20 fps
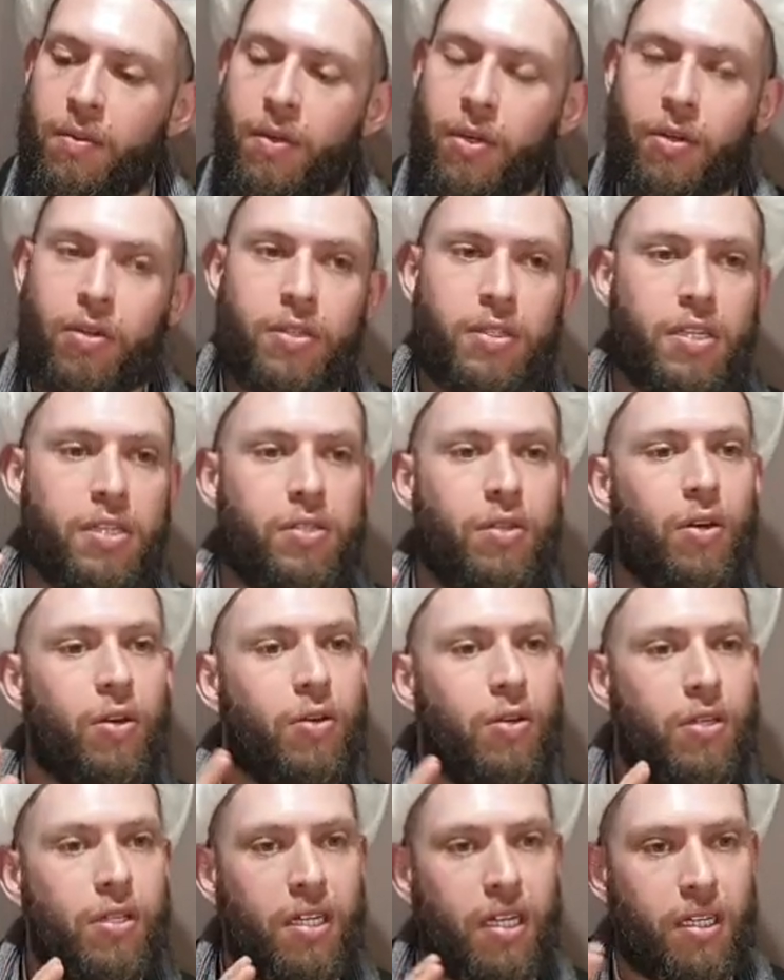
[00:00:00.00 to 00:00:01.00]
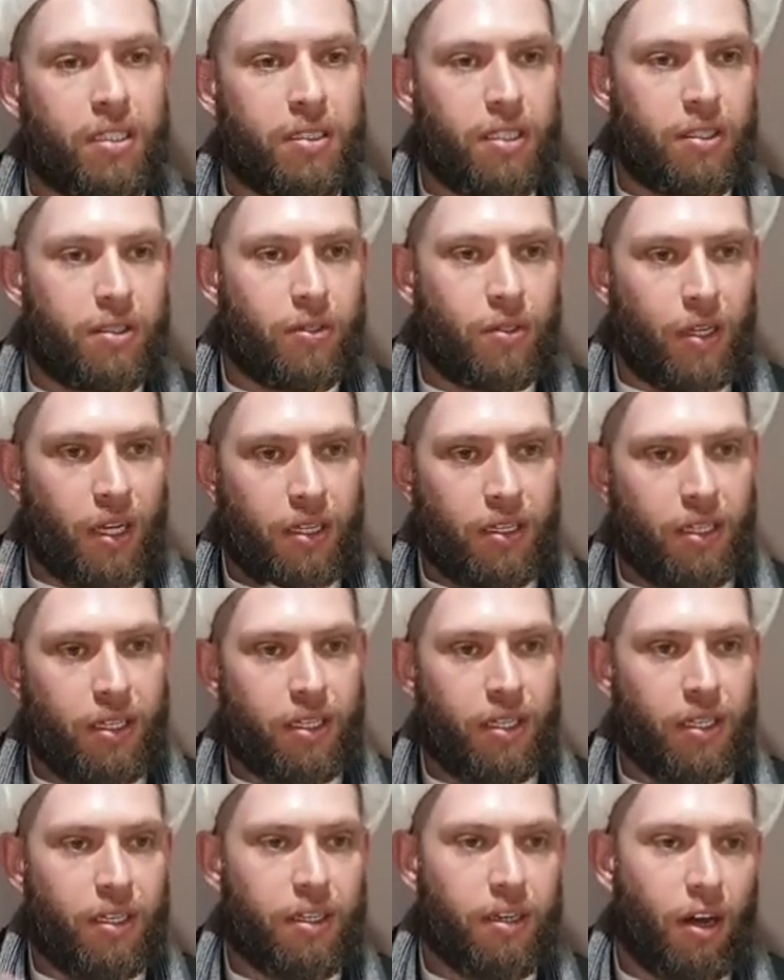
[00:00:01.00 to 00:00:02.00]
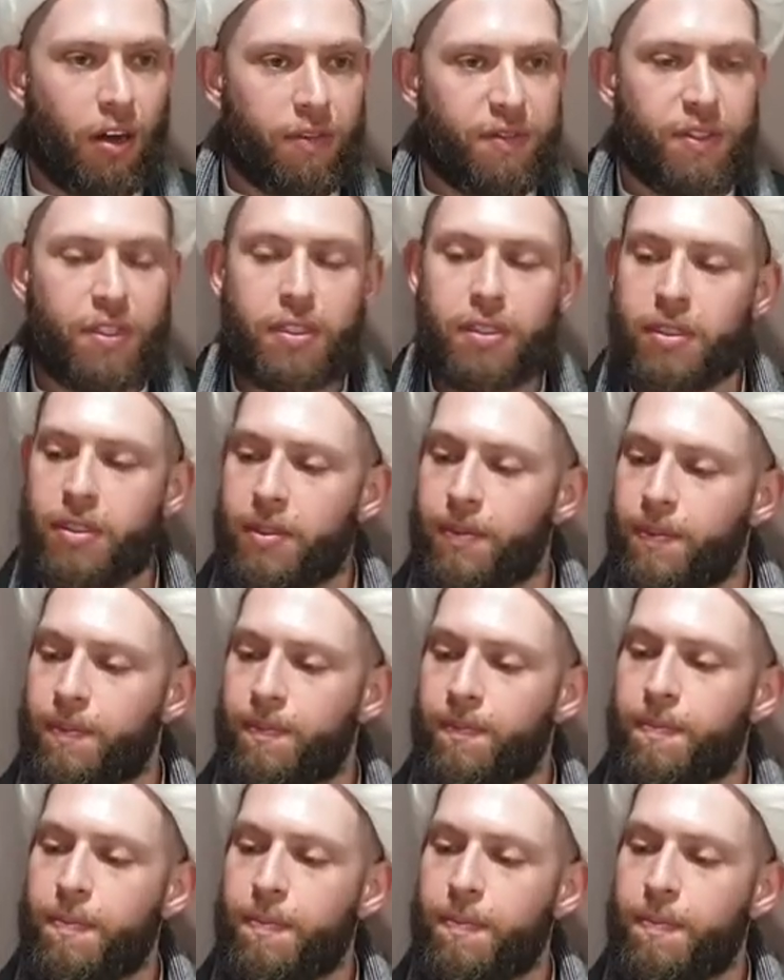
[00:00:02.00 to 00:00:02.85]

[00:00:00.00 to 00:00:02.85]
because he's not connected to any office,